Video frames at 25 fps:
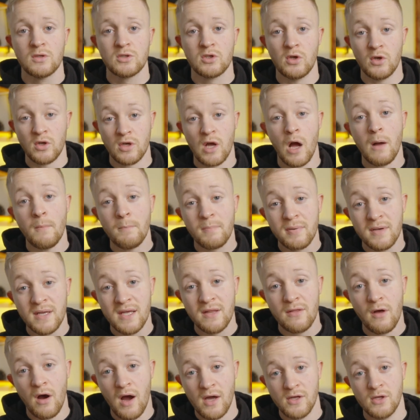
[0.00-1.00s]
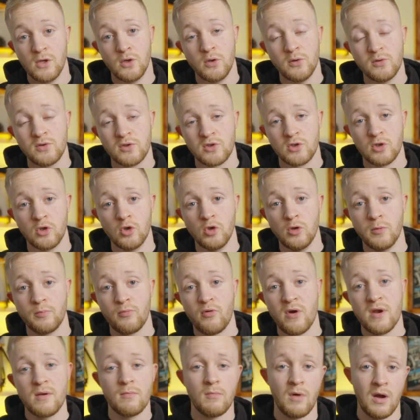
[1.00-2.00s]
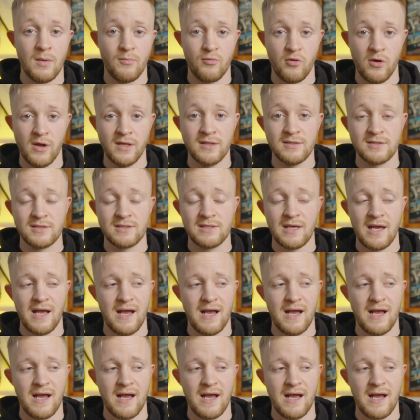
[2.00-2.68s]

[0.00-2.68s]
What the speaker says: So the company that I use to print my prints,